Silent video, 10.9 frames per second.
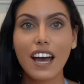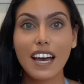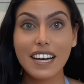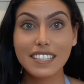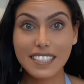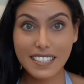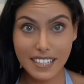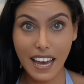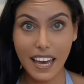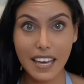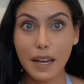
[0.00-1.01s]

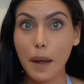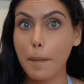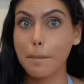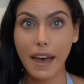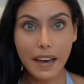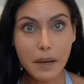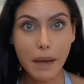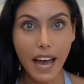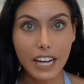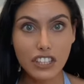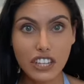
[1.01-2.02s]
estate mega
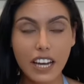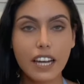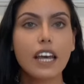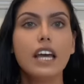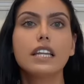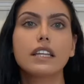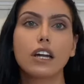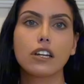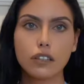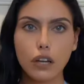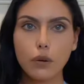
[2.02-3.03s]
mansion that is
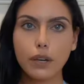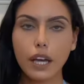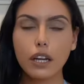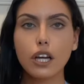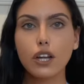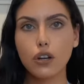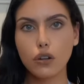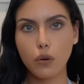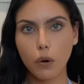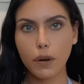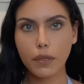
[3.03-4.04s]
located
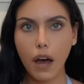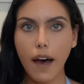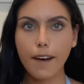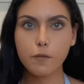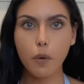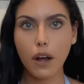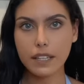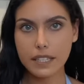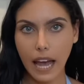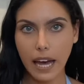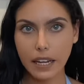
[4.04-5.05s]
north of
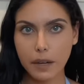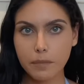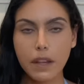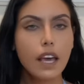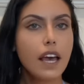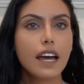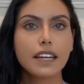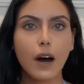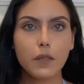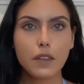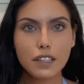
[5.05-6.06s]
Montana.
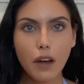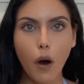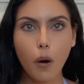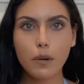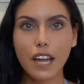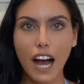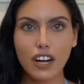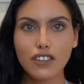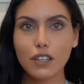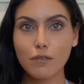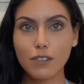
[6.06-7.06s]
Now this home was
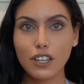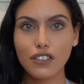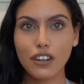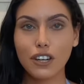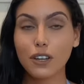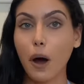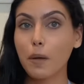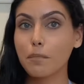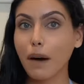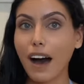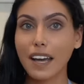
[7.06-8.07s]
actually featured on
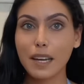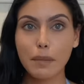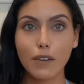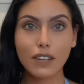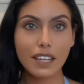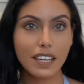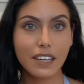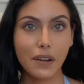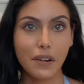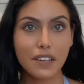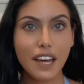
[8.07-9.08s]
Buying Beverly
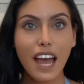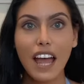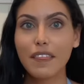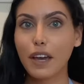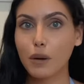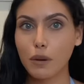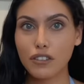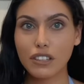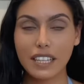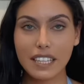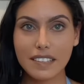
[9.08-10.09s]
Hills. They
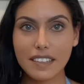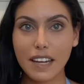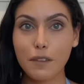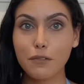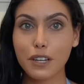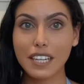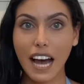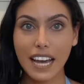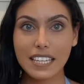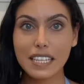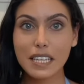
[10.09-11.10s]
originally listed it for
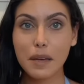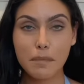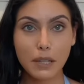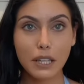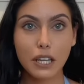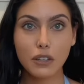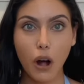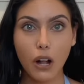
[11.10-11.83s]
$90 million